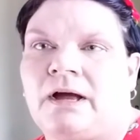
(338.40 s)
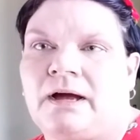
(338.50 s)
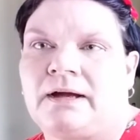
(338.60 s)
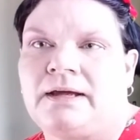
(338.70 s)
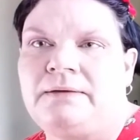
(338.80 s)

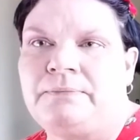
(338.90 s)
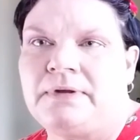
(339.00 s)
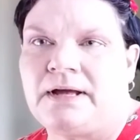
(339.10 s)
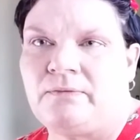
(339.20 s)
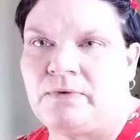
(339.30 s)
I keep
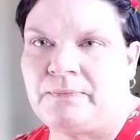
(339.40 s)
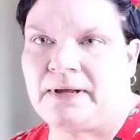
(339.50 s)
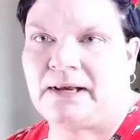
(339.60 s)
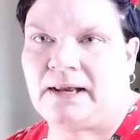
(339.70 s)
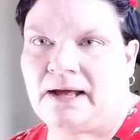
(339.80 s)
playing with my
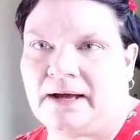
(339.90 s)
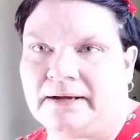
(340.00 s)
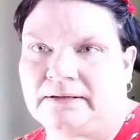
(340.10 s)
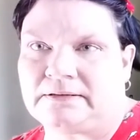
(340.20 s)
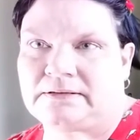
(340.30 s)

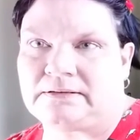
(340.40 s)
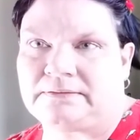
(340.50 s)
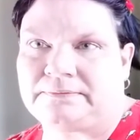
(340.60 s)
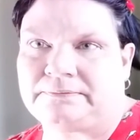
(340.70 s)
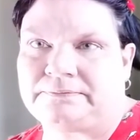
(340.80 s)
lights.
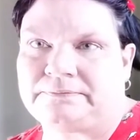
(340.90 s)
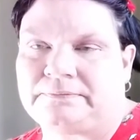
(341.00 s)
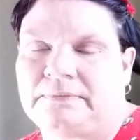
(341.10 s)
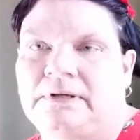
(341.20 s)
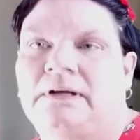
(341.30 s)

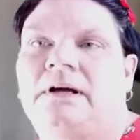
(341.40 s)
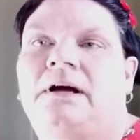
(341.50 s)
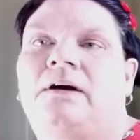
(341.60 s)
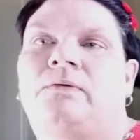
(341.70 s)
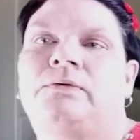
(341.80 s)

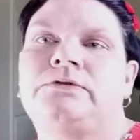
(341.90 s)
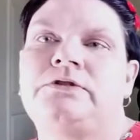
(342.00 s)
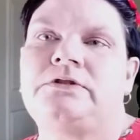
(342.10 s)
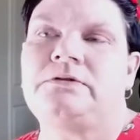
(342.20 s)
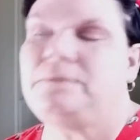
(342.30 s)
I want
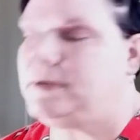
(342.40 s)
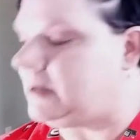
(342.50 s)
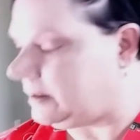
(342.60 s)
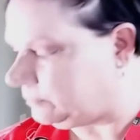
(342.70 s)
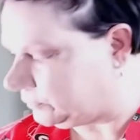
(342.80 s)
you to be
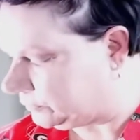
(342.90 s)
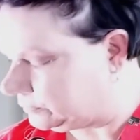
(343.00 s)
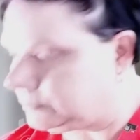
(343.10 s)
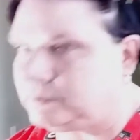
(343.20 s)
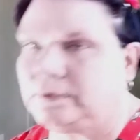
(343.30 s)
able
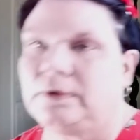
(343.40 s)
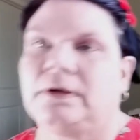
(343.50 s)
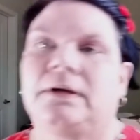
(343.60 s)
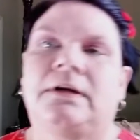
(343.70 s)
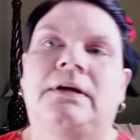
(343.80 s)

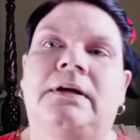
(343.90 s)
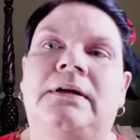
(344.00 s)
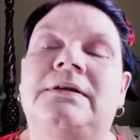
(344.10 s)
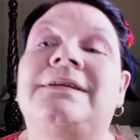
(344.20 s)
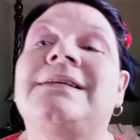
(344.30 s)

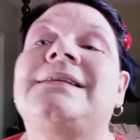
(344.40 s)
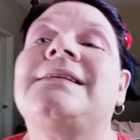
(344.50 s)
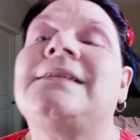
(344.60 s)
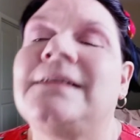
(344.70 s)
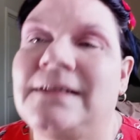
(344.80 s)
to
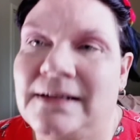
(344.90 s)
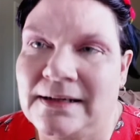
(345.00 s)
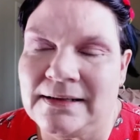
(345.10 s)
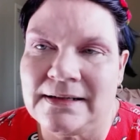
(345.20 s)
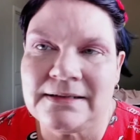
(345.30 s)

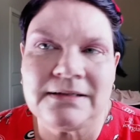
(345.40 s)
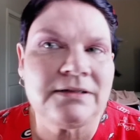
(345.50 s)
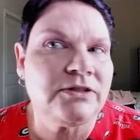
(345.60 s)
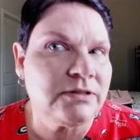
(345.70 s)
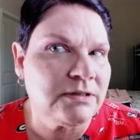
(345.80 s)
see. This
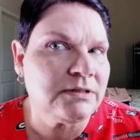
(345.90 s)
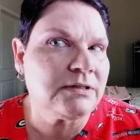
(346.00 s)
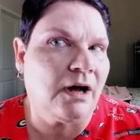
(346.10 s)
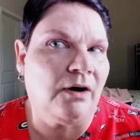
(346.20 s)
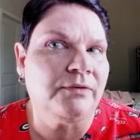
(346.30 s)
is just a
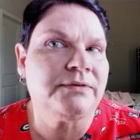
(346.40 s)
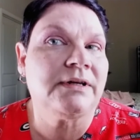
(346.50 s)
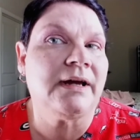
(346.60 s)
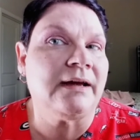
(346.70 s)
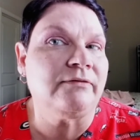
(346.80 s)
soft,
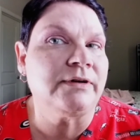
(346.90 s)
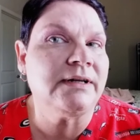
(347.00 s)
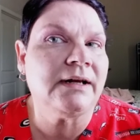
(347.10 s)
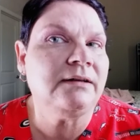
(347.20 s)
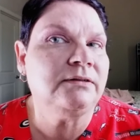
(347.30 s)

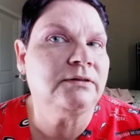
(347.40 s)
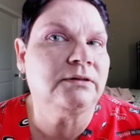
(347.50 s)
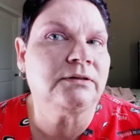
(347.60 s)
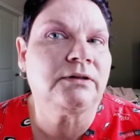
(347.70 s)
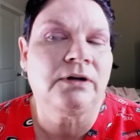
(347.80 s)
everyday
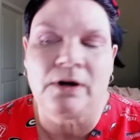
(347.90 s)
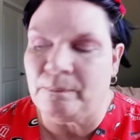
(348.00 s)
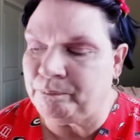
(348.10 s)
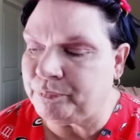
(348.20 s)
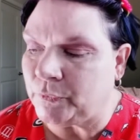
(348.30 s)
look
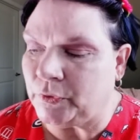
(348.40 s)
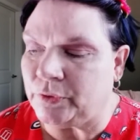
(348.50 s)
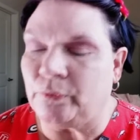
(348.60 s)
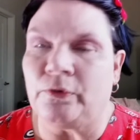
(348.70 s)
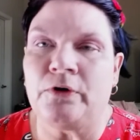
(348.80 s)
with
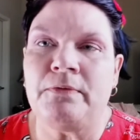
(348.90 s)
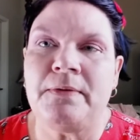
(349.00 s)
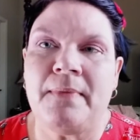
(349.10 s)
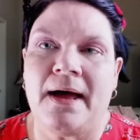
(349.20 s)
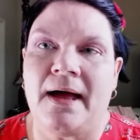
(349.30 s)
the Ruby
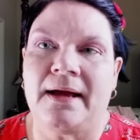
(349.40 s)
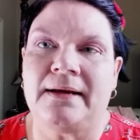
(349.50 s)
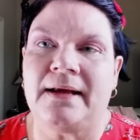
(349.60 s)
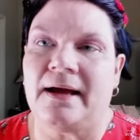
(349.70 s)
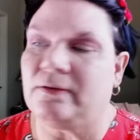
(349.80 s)
May
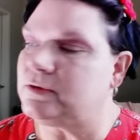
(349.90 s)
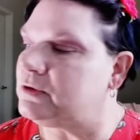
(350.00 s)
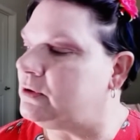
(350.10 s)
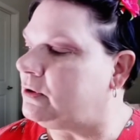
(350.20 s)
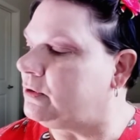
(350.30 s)
Down
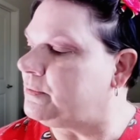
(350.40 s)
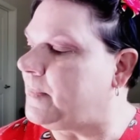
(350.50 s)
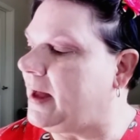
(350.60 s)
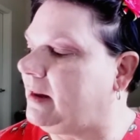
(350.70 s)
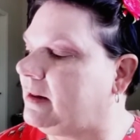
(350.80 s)
to Earth
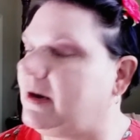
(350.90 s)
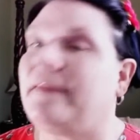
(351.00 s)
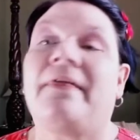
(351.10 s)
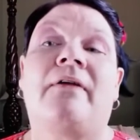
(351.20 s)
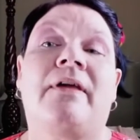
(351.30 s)
palette. I
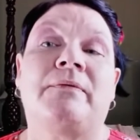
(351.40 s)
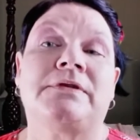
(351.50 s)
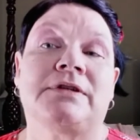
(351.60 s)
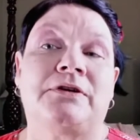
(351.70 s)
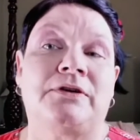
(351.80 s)
thought that
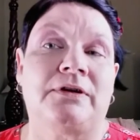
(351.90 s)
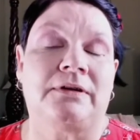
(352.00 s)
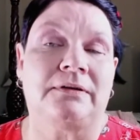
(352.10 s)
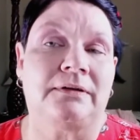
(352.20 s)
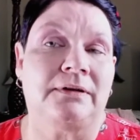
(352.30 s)
was a
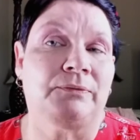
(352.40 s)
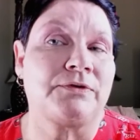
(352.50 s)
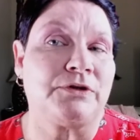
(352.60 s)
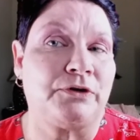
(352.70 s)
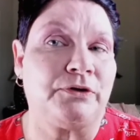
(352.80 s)
good, it
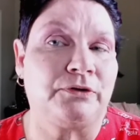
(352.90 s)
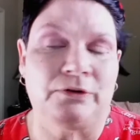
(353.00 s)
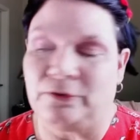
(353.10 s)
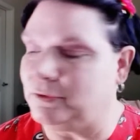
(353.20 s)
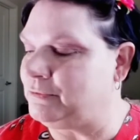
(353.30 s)
was a good
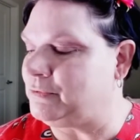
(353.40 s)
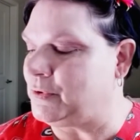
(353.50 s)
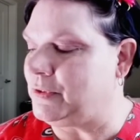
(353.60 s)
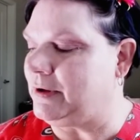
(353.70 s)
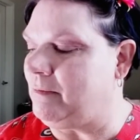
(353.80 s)
look
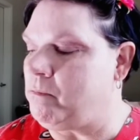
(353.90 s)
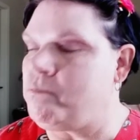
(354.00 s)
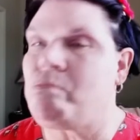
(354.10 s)
for the